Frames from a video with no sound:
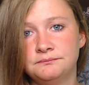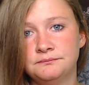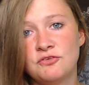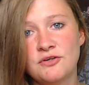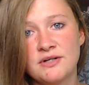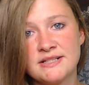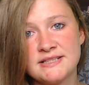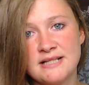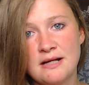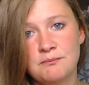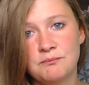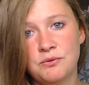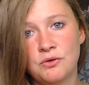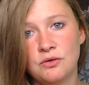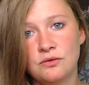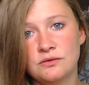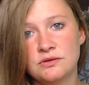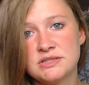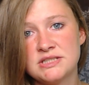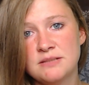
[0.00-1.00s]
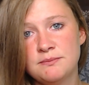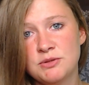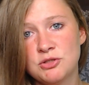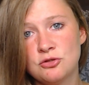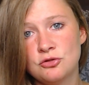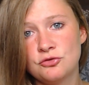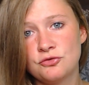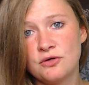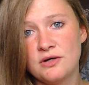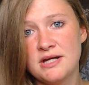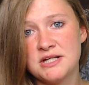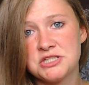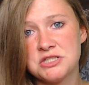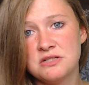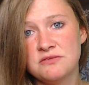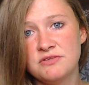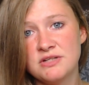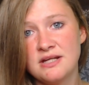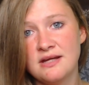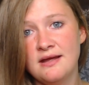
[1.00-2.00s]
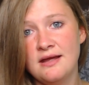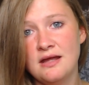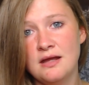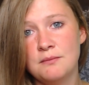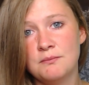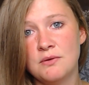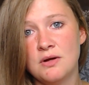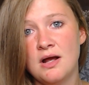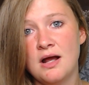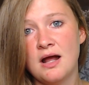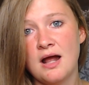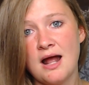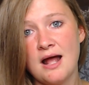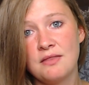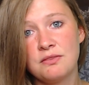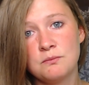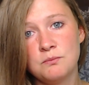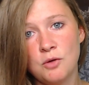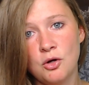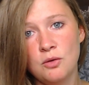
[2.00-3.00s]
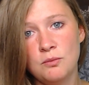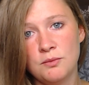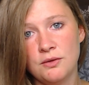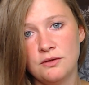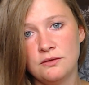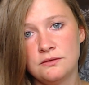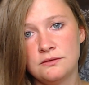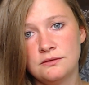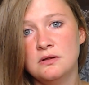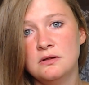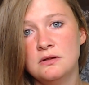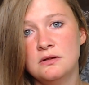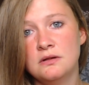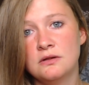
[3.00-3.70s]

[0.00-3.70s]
For example, the typical creation of a game at the moment